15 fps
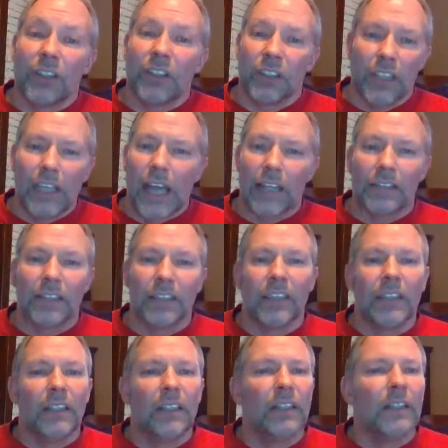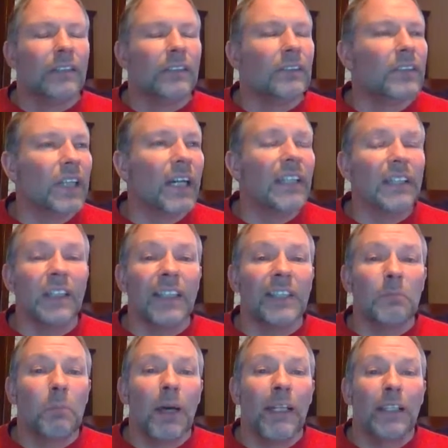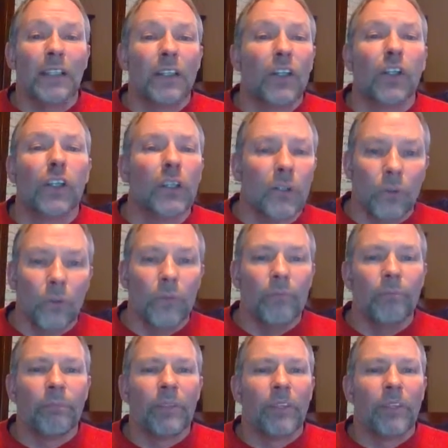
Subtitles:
going to get. "Doug, let's buy Clue."